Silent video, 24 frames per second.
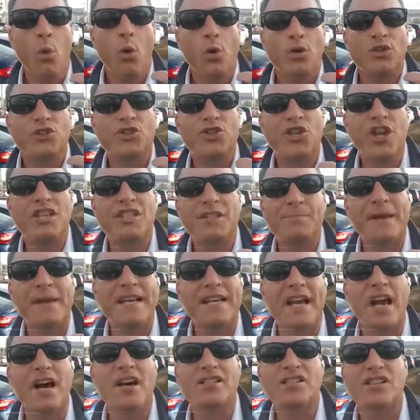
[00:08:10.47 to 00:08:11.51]
Just
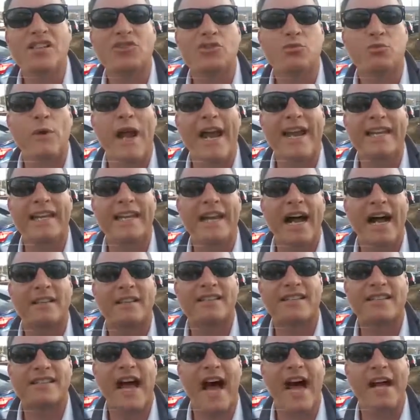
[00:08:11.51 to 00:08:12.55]
because it's raining
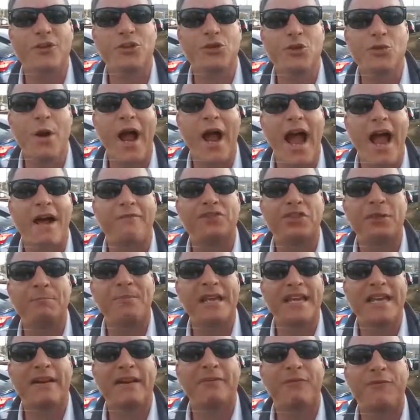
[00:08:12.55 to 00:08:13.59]
outside, you have to
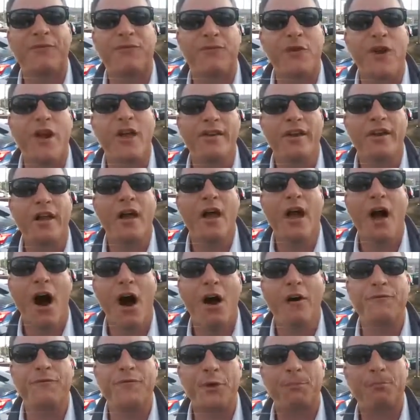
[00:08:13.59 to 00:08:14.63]
be in front
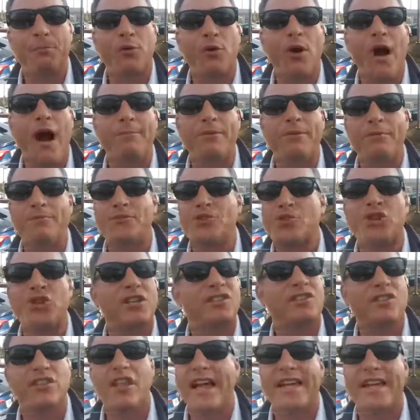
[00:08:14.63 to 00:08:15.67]
of your problems
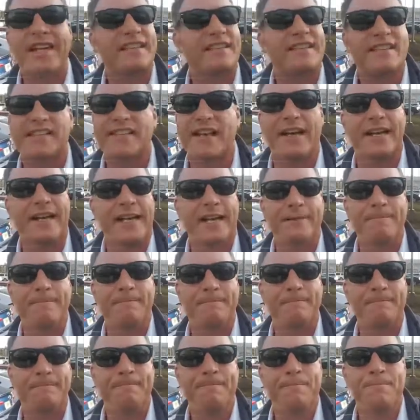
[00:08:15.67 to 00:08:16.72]
just like it's sunny.
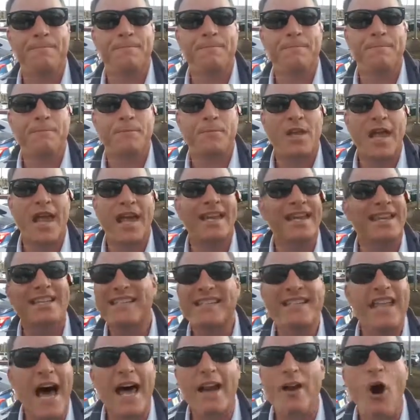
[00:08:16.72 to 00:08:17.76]
Okay? It's
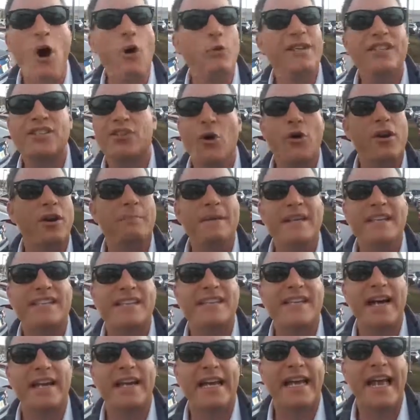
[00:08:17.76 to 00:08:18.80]
not always going to be
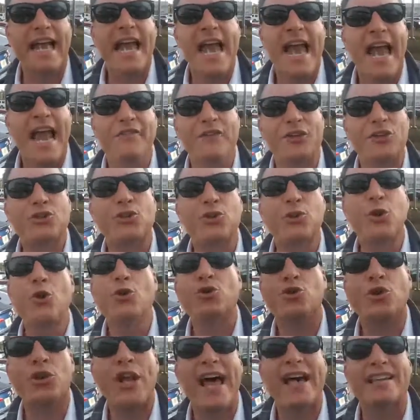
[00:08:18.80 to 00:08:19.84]
sunny. And the true
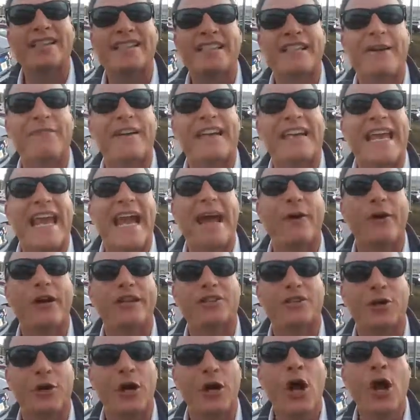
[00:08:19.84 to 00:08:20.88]
test of a
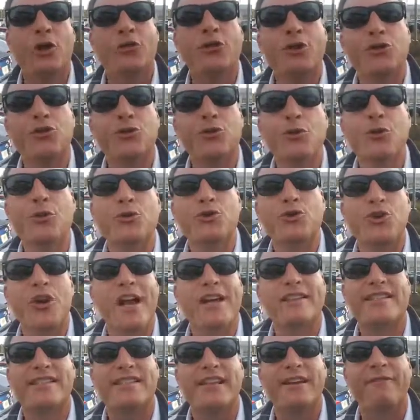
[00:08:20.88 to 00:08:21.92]
character, the true
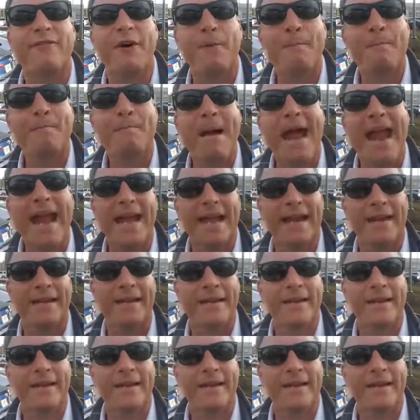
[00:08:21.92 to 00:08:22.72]
test of a man